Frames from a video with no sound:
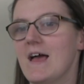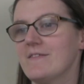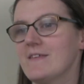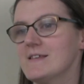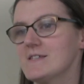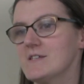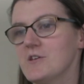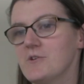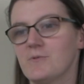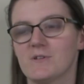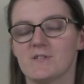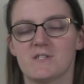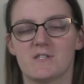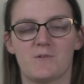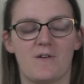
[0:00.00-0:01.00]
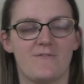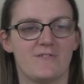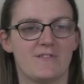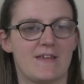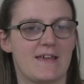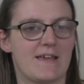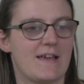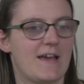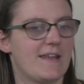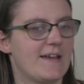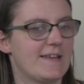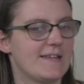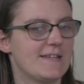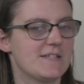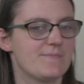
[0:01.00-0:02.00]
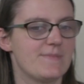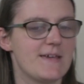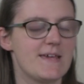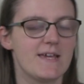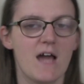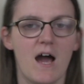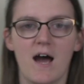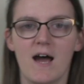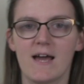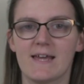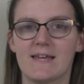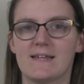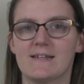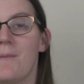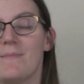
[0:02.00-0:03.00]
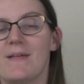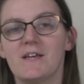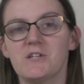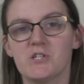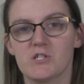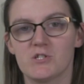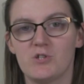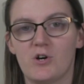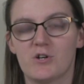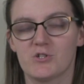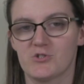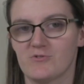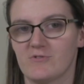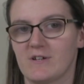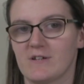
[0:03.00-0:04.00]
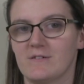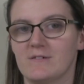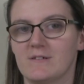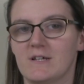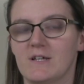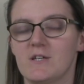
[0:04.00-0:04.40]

there's nuance to everything and I need to be kind. That's just not true.